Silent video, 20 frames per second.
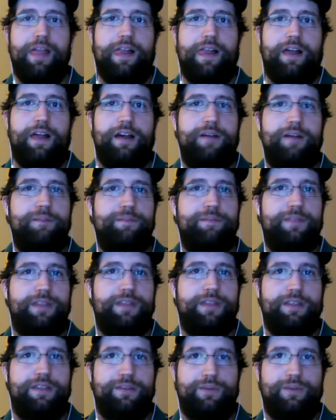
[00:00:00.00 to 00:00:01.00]

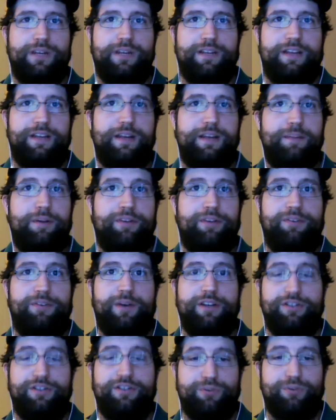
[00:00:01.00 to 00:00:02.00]
The winning lineup also
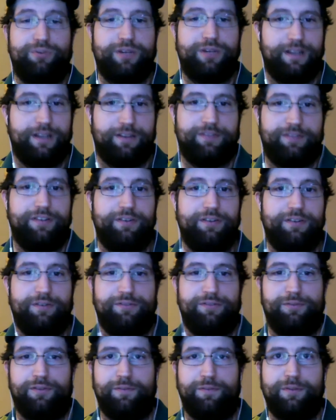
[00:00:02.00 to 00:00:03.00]
had Jordy Nelson, who
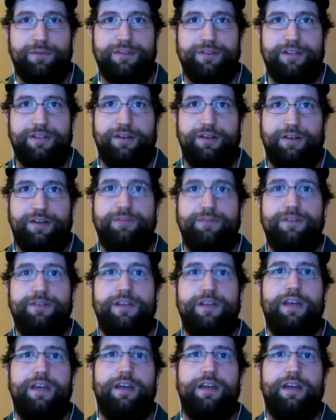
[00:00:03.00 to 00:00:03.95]
was 12% owned,